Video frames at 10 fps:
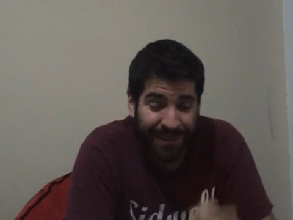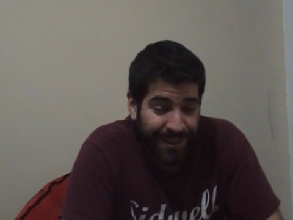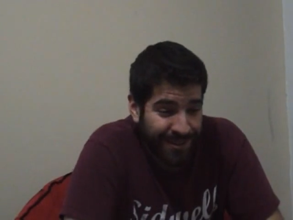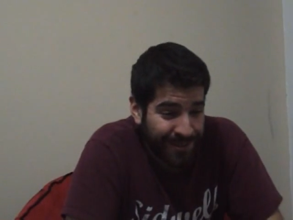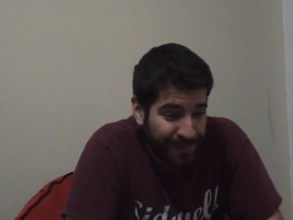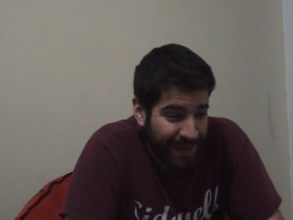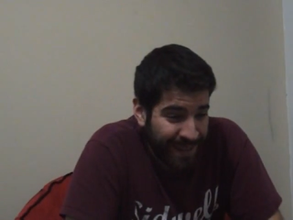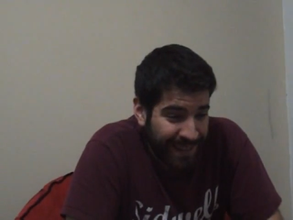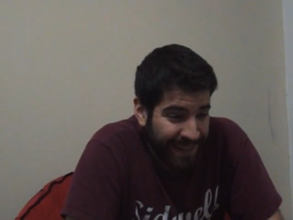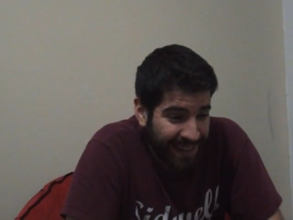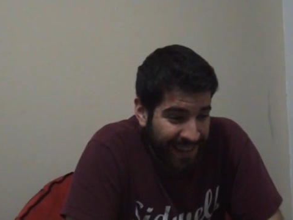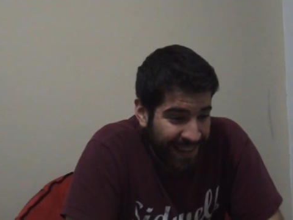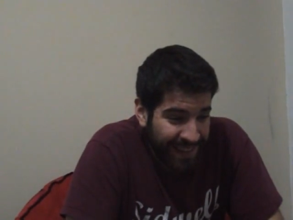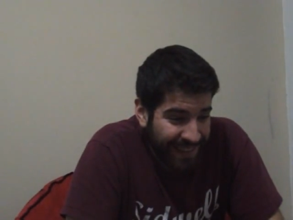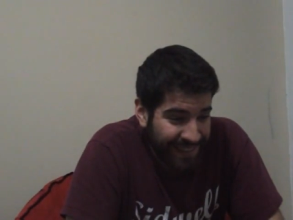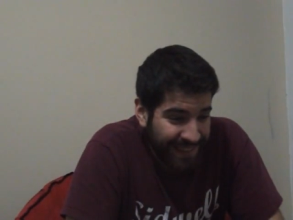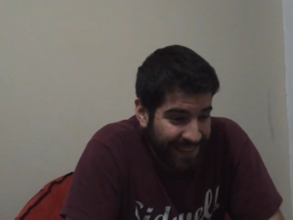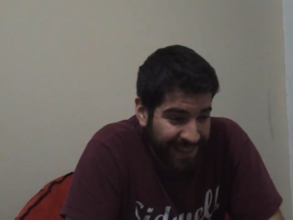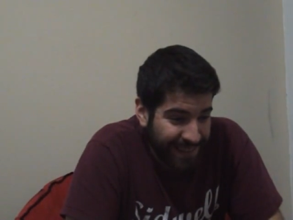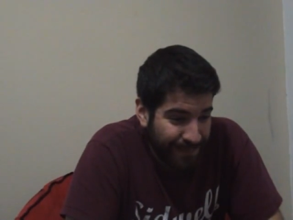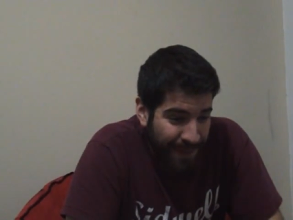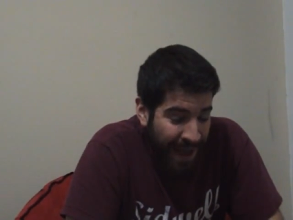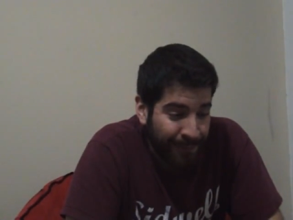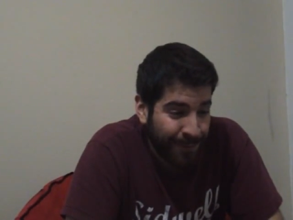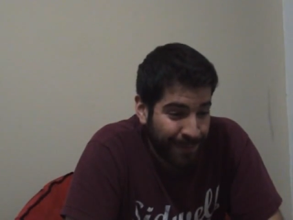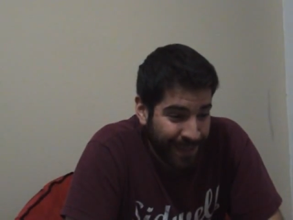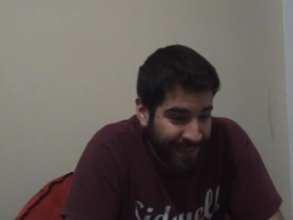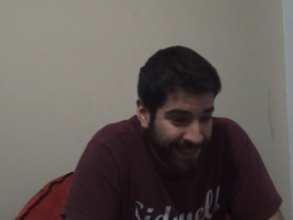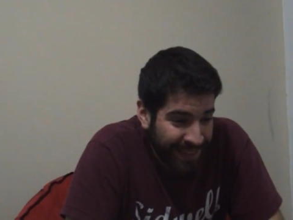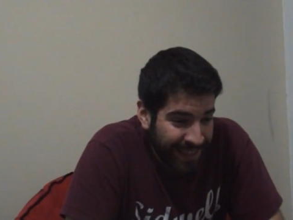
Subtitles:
erections, man. They baffle me.